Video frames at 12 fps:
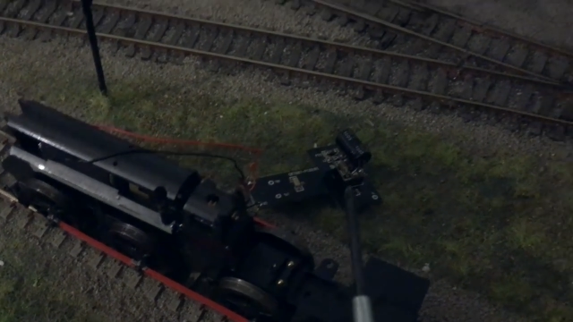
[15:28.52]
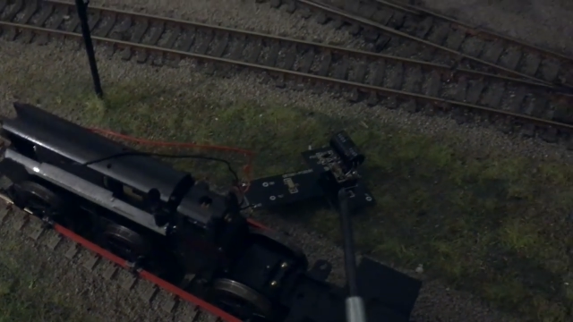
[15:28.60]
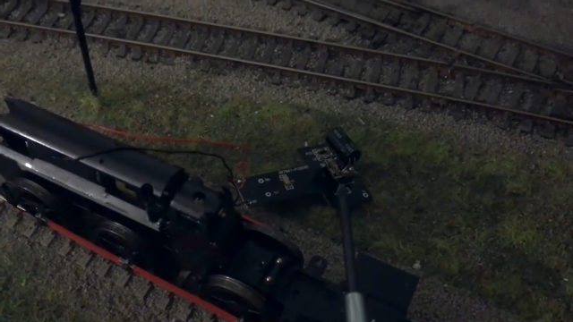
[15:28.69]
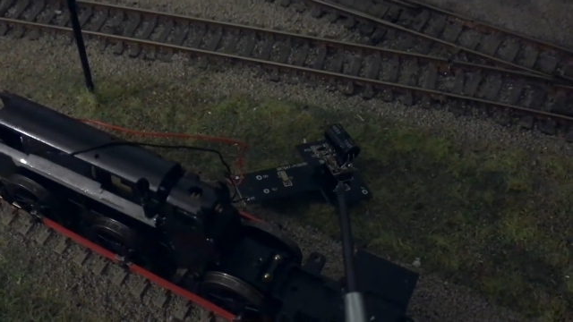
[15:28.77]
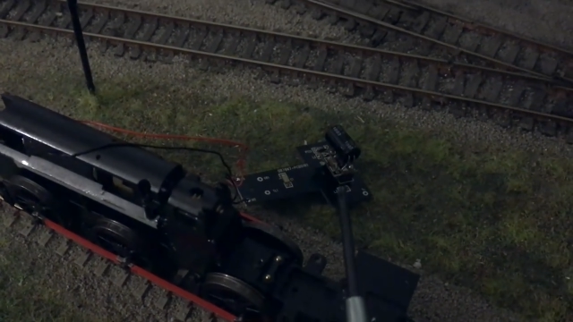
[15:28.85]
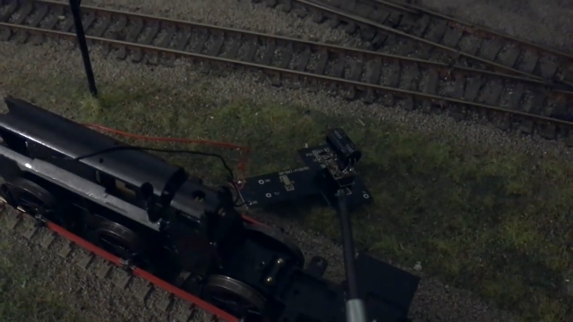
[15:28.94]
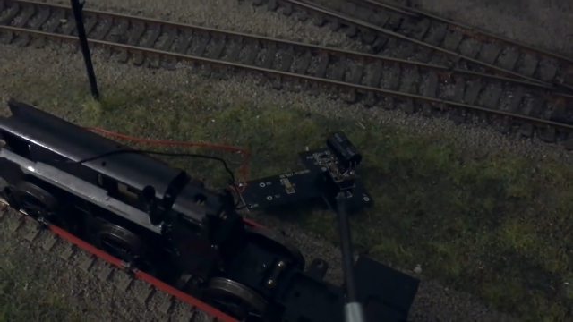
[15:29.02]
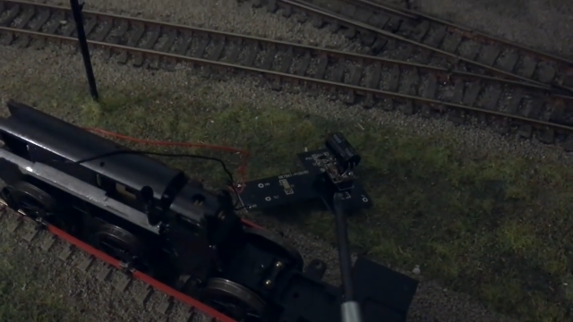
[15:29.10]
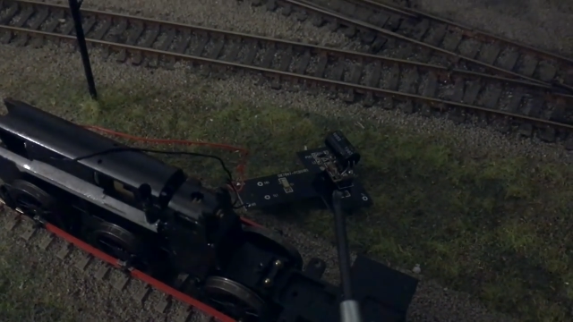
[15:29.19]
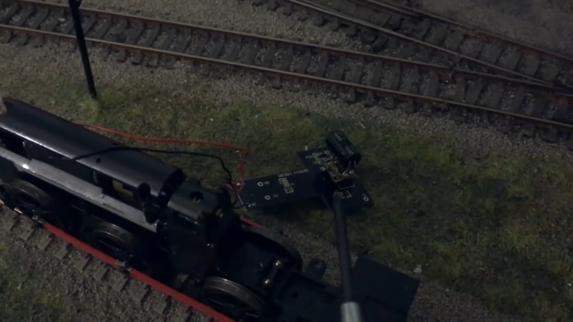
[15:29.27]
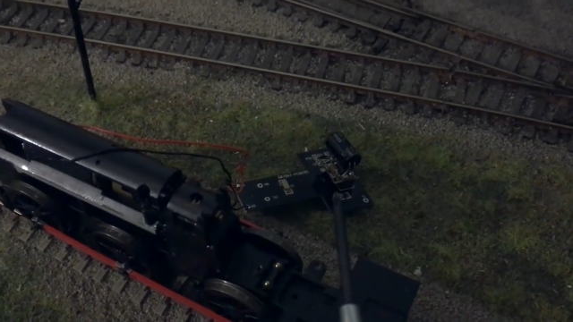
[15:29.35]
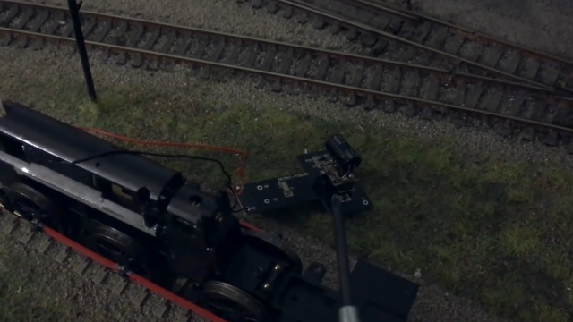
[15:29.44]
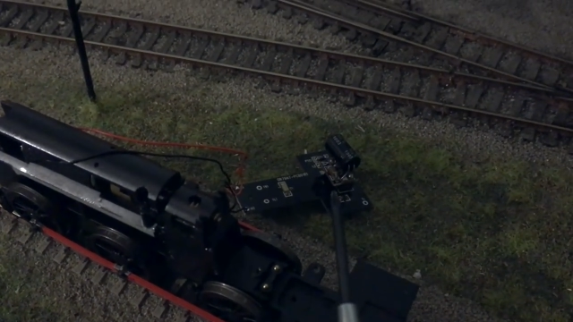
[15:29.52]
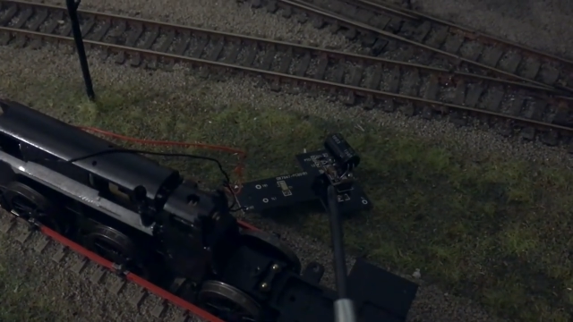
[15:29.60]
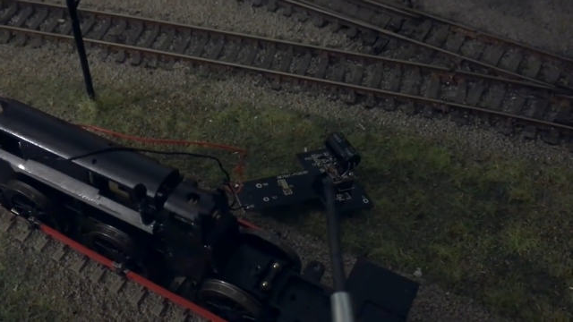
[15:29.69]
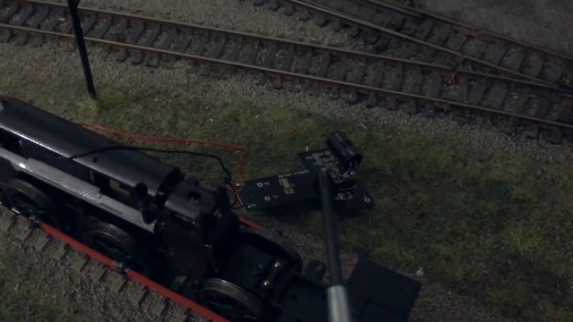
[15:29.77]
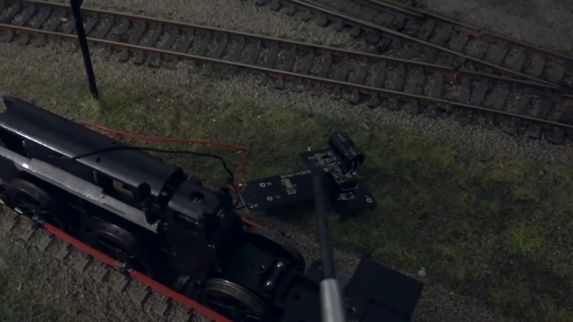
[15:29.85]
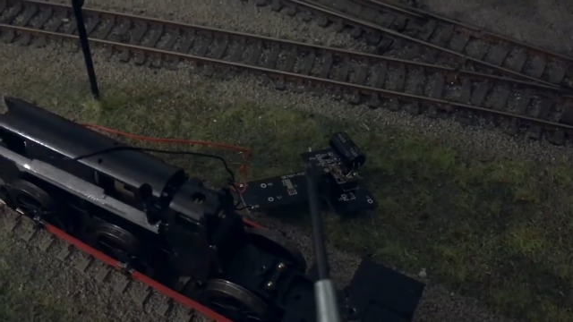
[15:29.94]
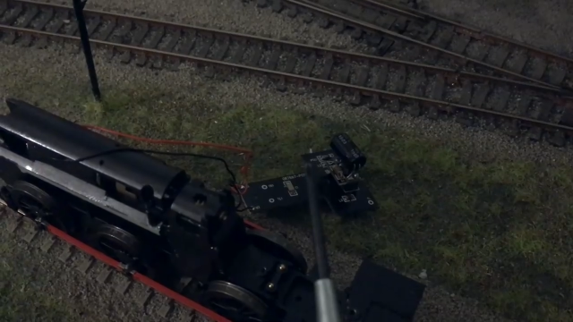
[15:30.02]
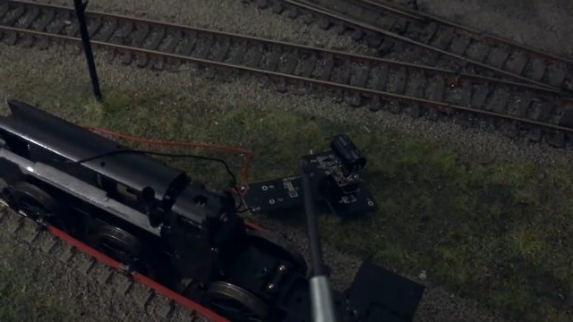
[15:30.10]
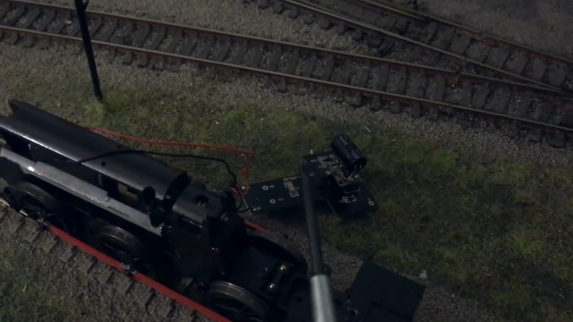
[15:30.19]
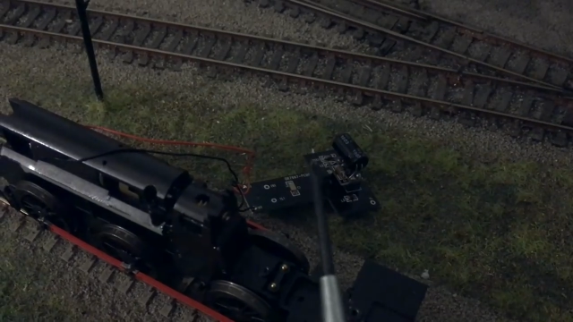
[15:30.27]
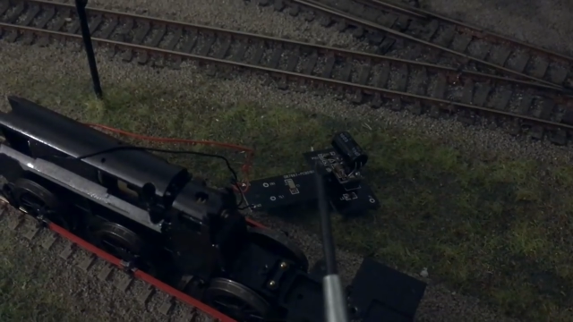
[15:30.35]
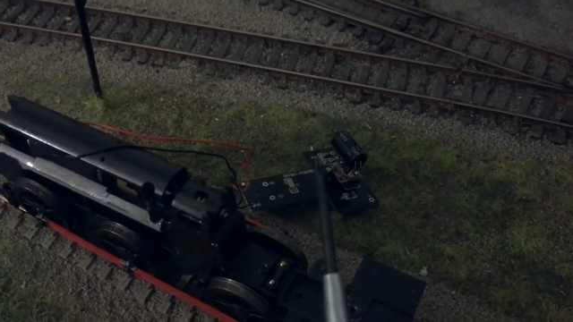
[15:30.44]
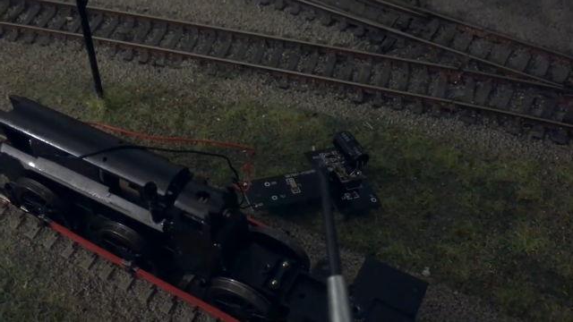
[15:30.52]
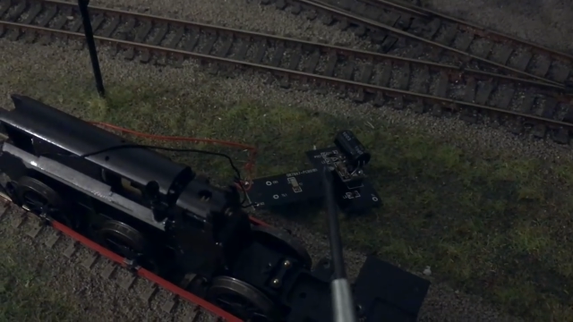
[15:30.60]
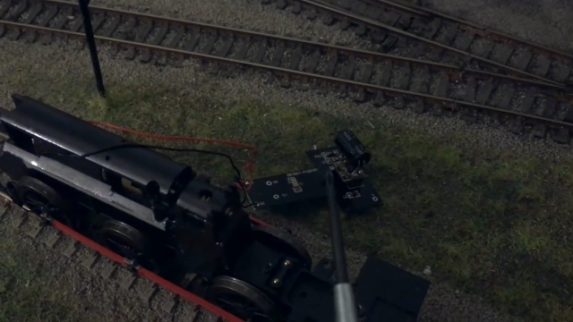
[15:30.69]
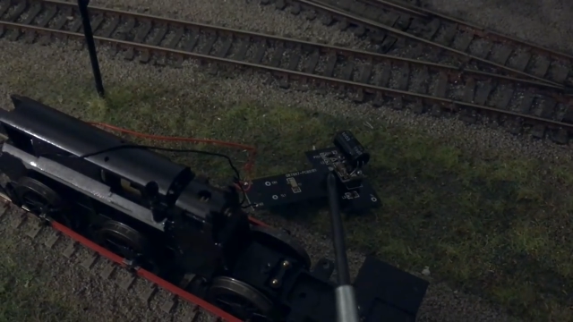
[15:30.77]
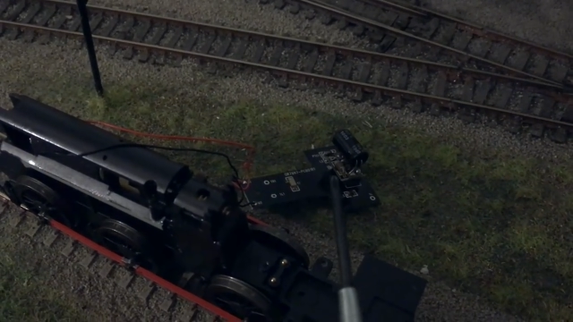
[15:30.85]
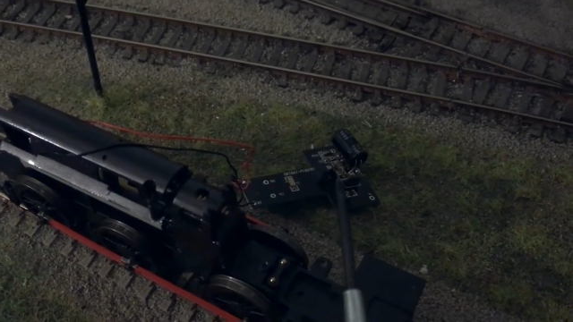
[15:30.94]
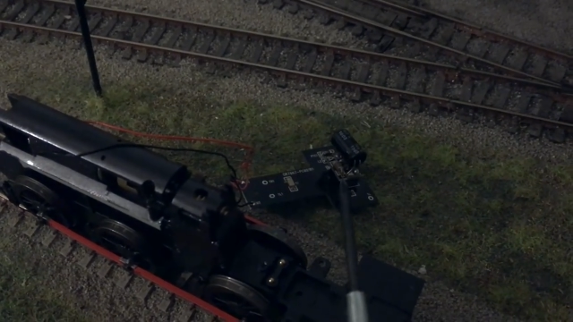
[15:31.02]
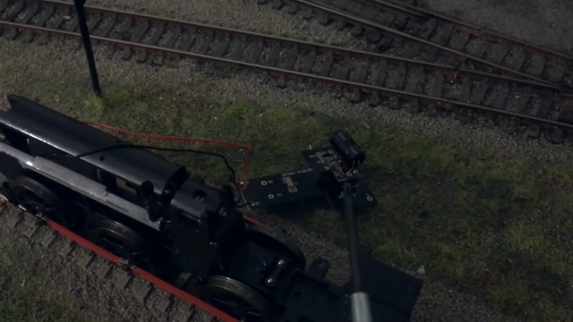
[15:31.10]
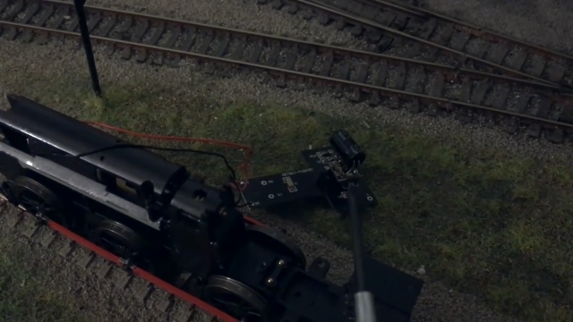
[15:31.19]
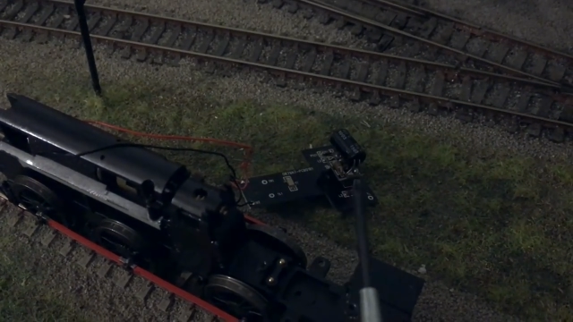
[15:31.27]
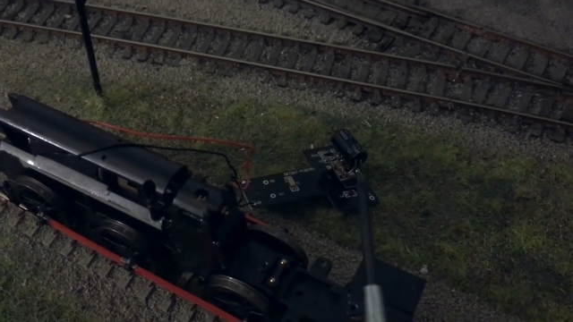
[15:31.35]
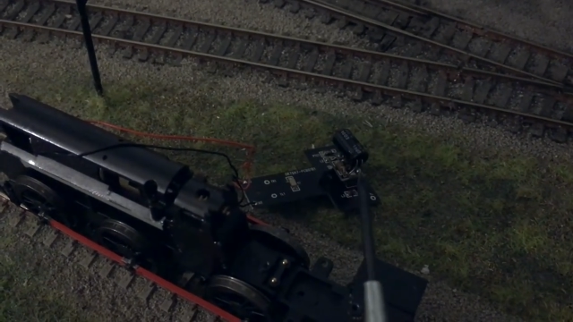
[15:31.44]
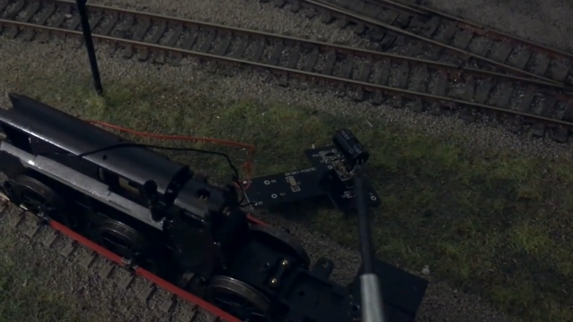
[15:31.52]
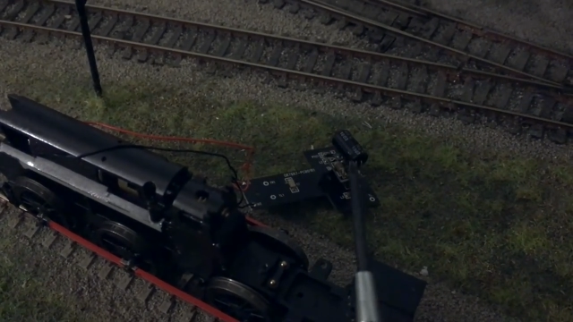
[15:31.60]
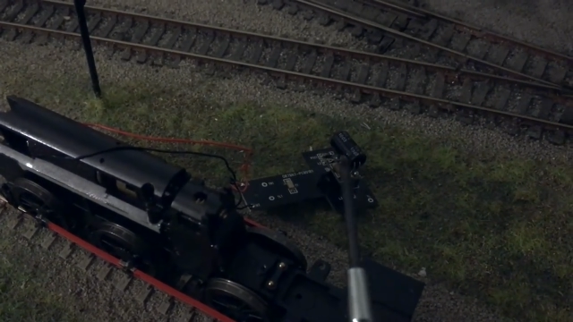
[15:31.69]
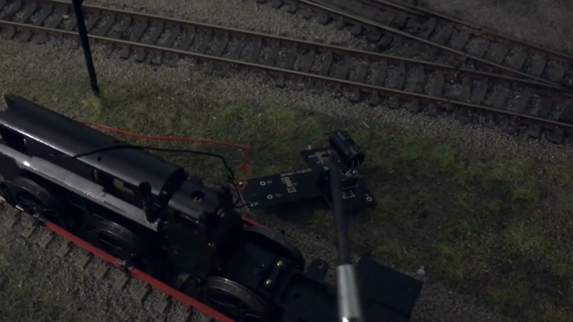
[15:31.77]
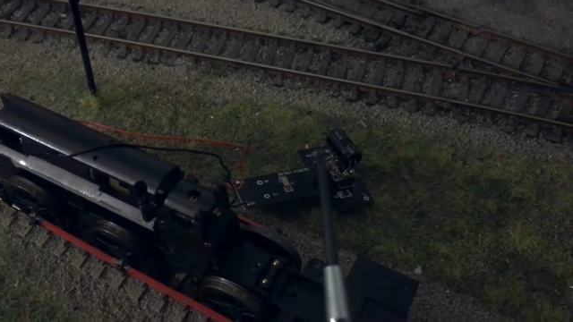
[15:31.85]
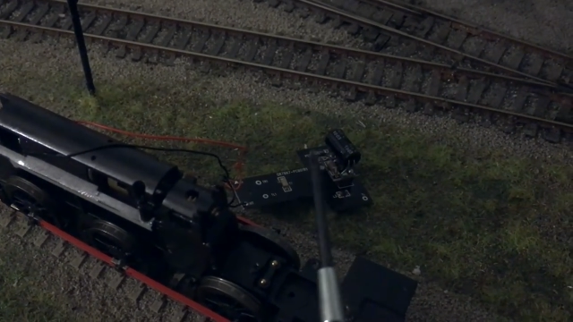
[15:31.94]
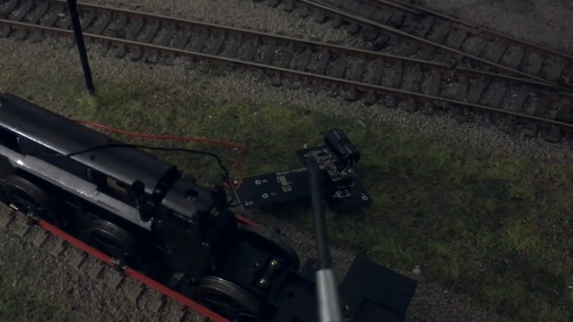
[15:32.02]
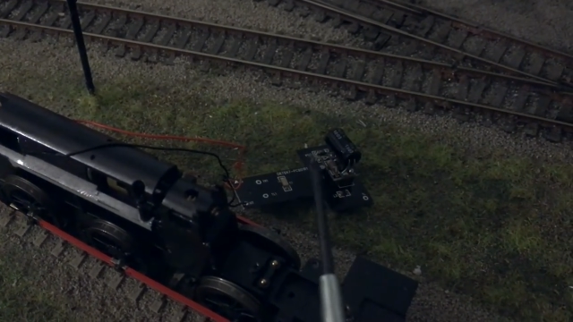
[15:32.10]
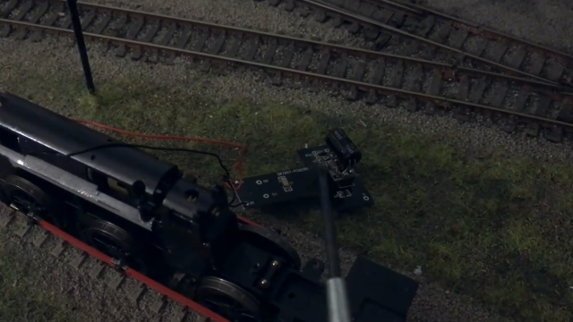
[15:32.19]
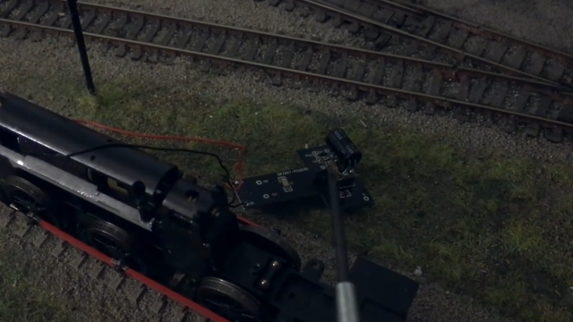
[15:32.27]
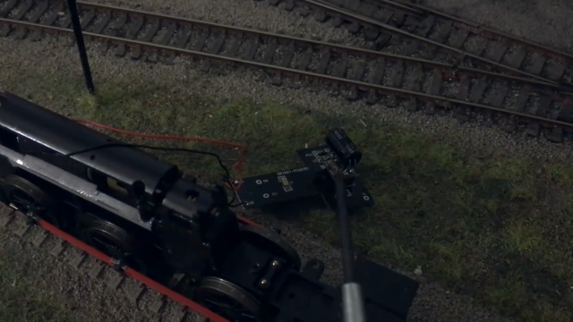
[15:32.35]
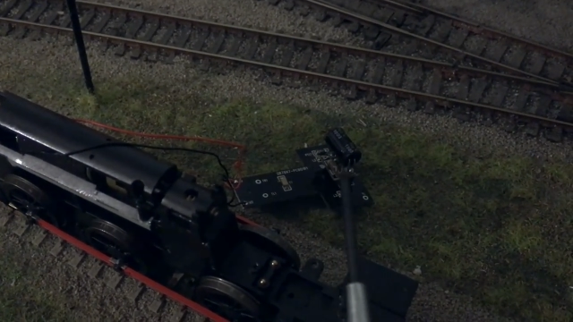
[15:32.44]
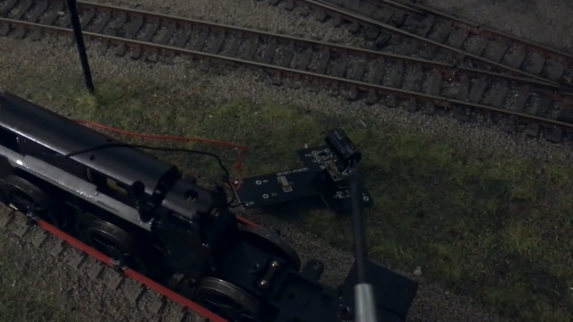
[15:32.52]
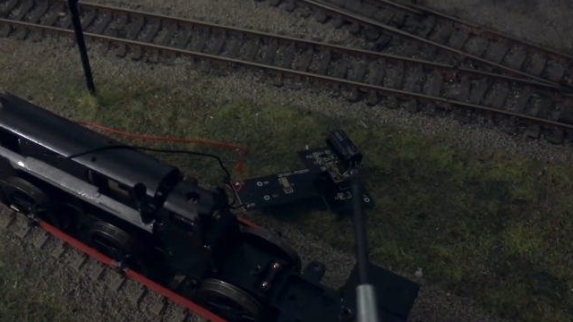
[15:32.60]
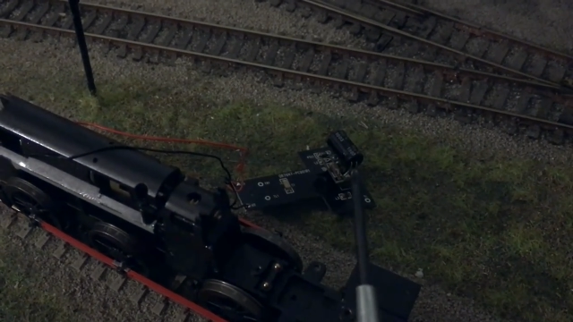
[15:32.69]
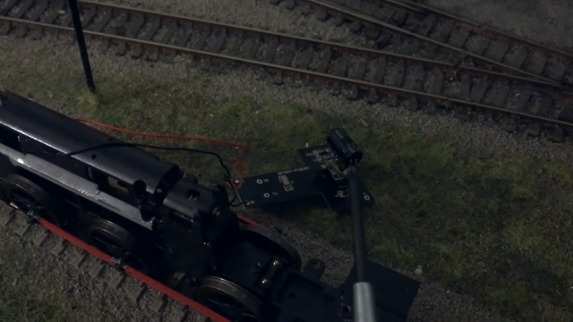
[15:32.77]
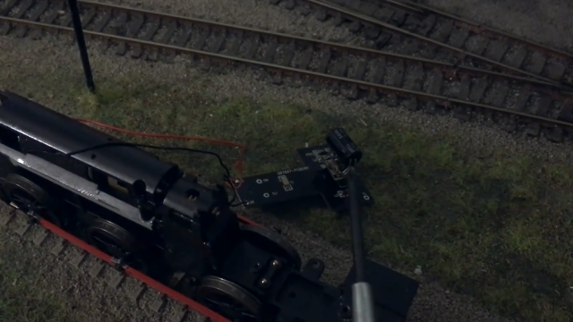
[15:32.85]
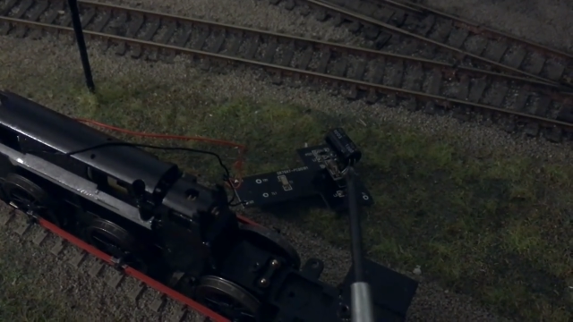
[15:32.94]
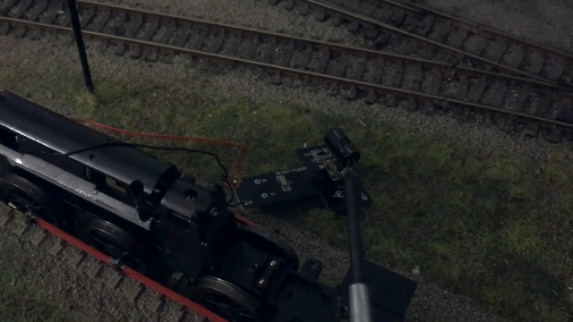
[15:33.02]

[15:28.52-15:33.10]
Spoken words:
Nobody's mouth can be seen.